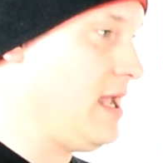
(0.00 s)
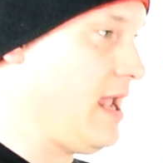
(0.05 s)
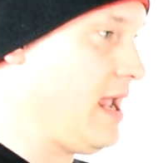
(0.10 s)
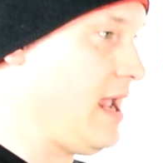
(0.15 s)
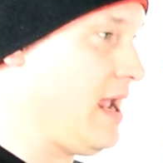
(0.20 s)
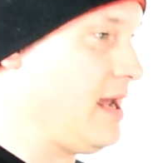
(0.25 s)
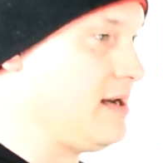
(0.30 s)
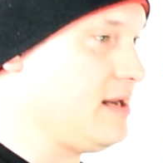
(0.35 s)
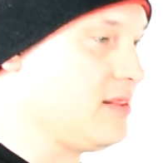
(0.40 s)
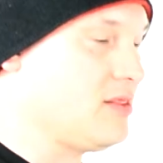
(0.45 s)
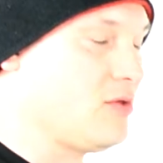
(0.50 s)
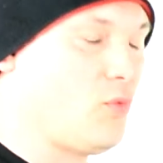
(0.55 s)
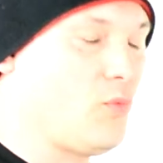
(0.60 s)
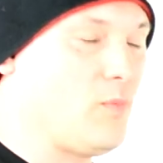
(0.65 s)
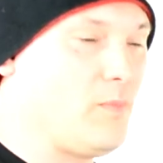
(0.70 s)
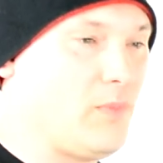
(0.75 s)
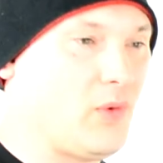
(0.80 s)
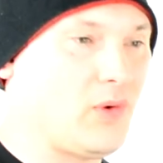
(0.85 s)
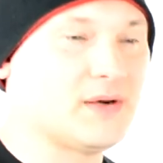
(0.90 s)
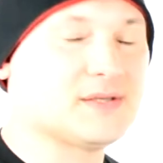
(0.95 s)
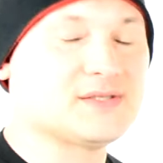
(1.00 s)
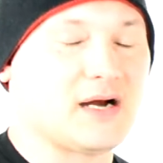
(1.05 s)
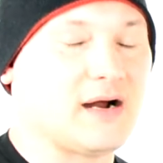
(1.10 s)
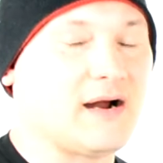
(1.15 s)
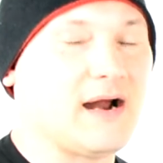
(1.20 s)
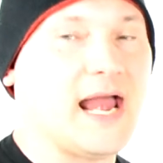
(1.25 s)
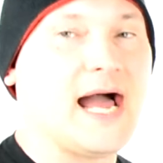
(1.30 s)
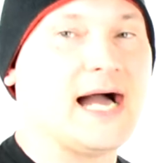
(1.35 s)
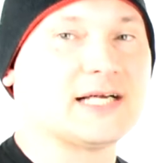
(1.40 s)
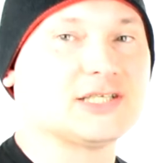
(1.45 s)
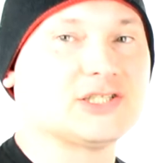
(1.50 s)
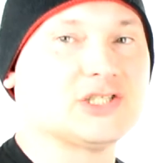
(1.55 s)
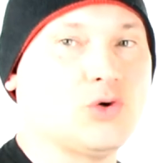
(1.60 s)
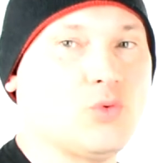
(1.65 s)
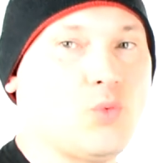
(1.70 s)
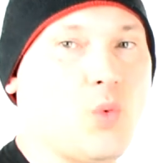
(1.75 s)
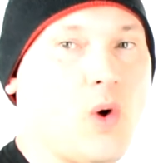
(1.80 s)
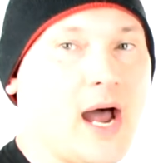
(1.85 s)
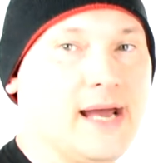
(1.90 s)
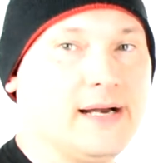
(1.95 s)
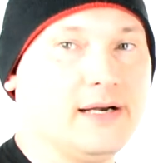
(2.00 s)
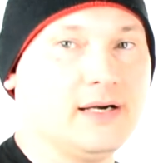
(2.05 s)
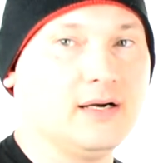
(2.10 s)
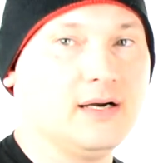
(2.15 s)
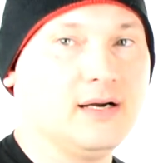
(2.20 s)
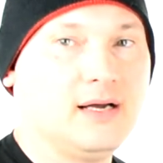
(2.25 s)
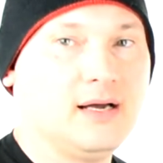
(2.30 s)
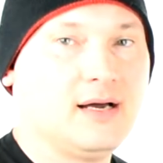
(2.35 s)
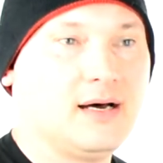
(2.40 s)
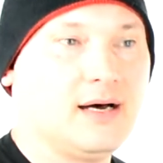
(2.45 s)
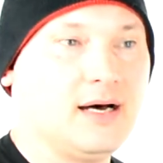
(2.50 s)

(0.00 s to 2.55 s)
And the boards are actually wider.